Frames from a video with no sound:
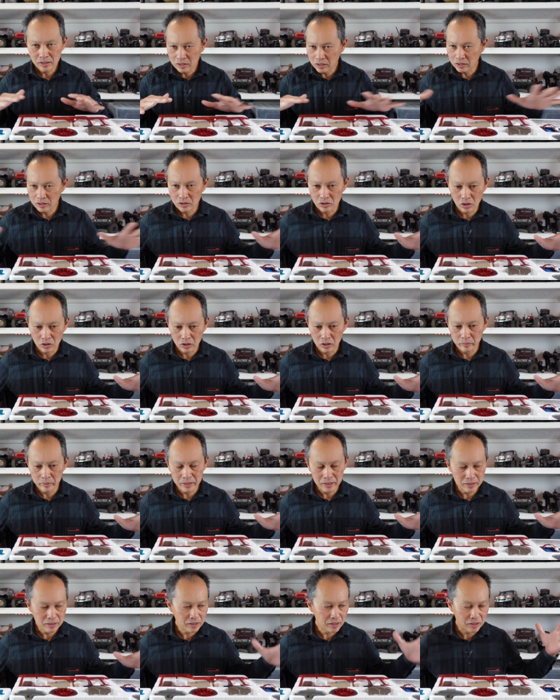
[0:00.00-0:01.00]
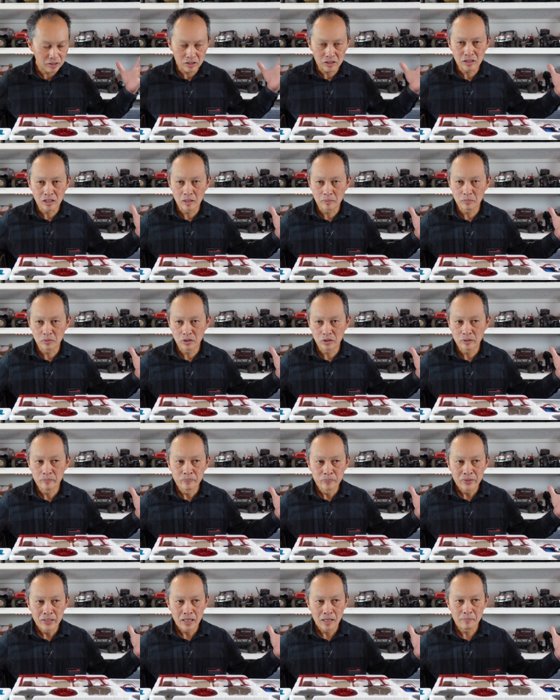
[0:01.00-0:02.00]
It's, it's all going to be this. It's just a number,
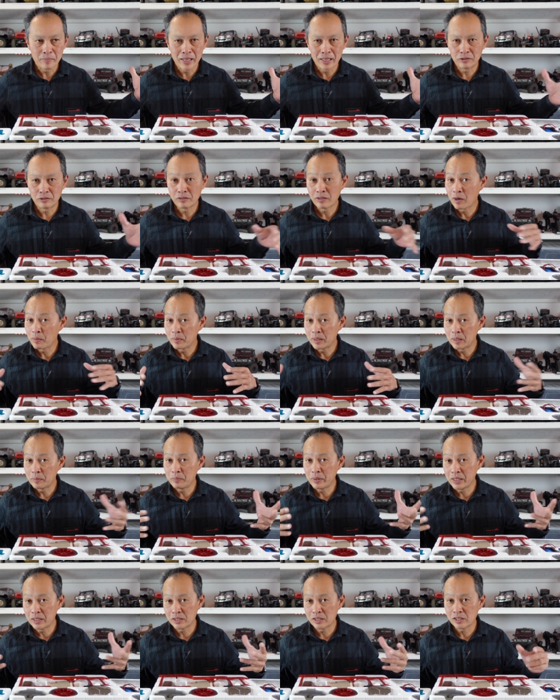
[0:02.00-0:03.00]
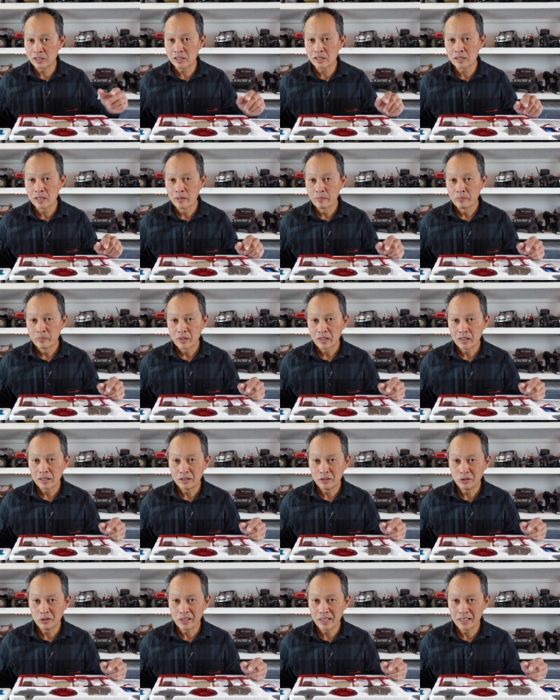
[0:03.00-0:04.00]
a matter of how many pieces
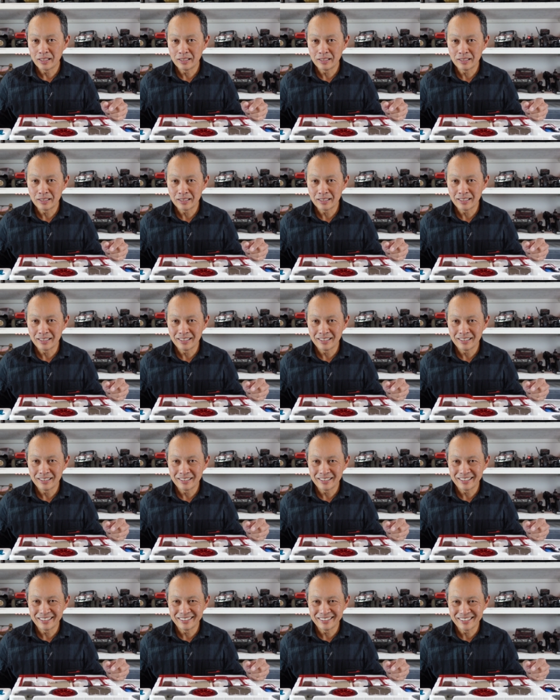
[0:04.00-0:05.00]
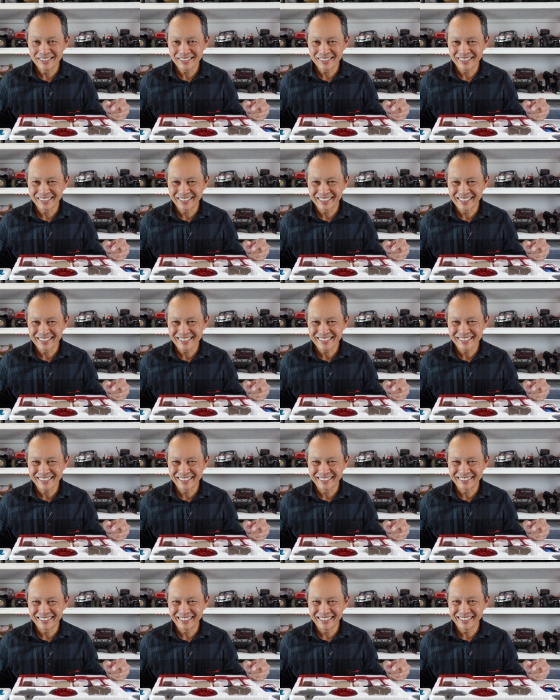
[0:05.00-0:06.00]
are you getting in, in these little kits.
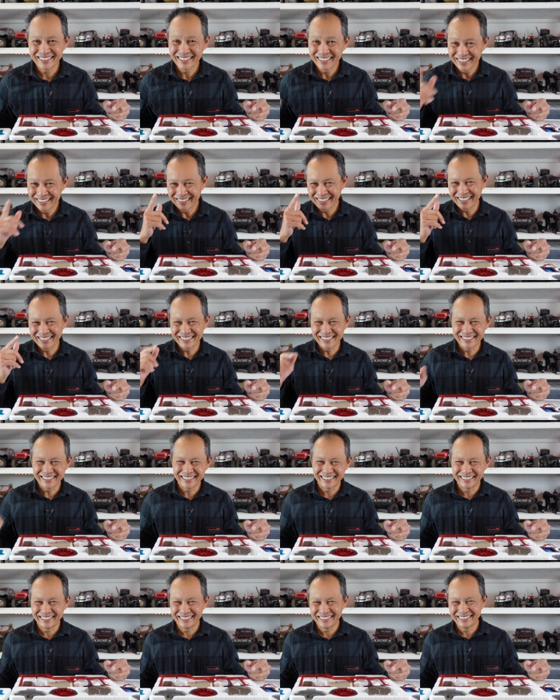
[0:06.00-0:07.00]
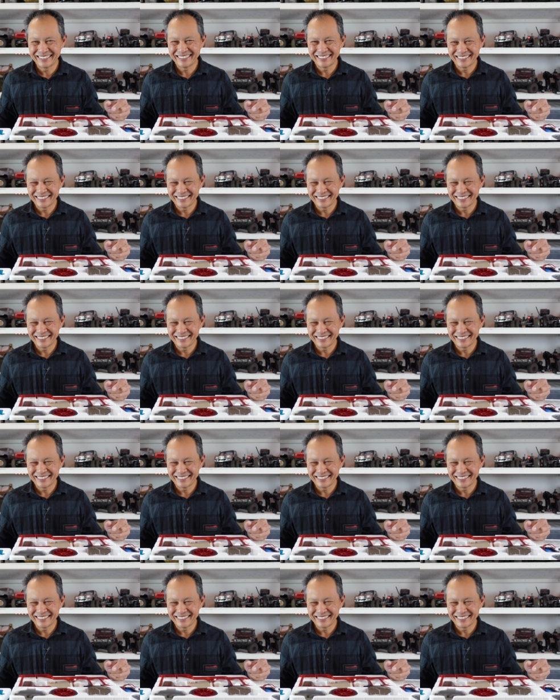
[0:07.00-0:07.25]
All right, thanks a ton.